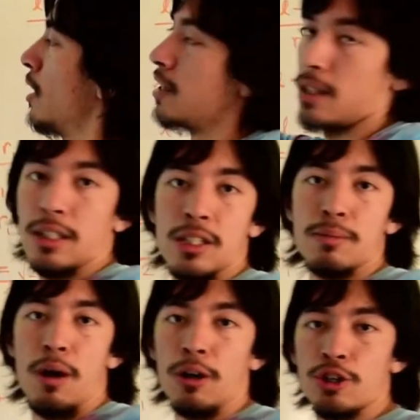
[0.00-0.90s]
to the
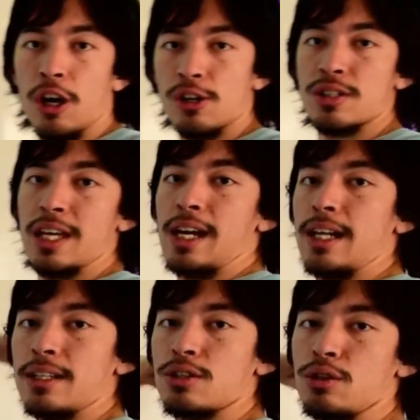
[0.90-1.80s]
smaller charge than it
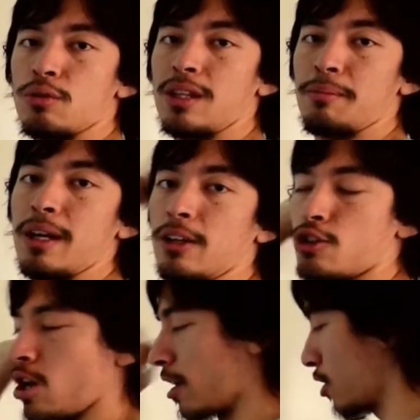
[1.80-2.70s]
is to the bigger
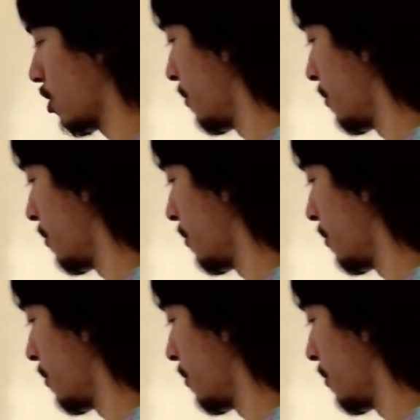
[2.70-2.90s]
charge.